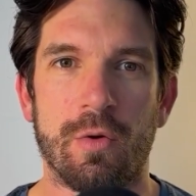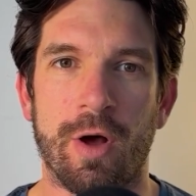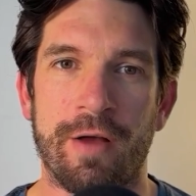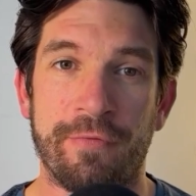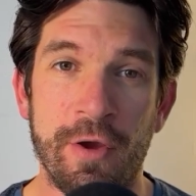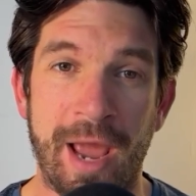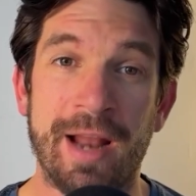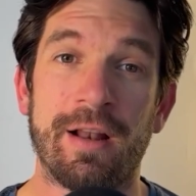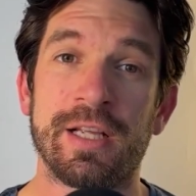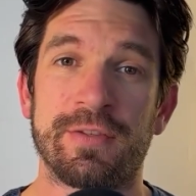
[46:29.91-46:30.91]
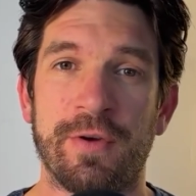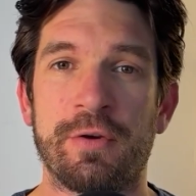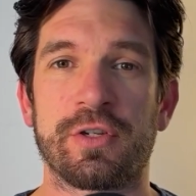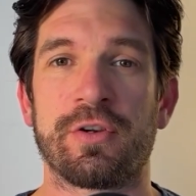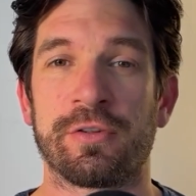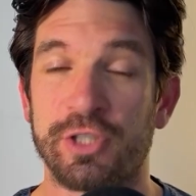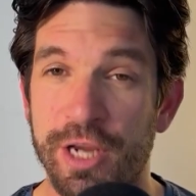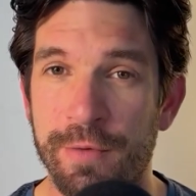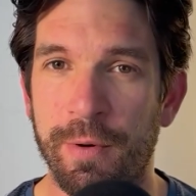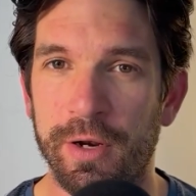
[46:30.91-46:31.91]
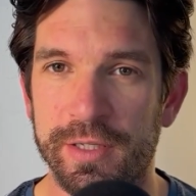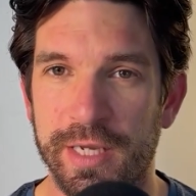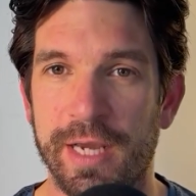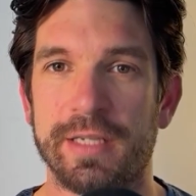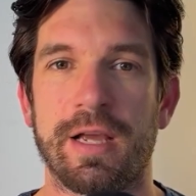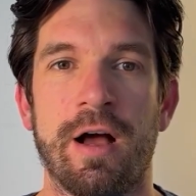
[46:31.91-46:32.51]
While headlines focused on geopolitics,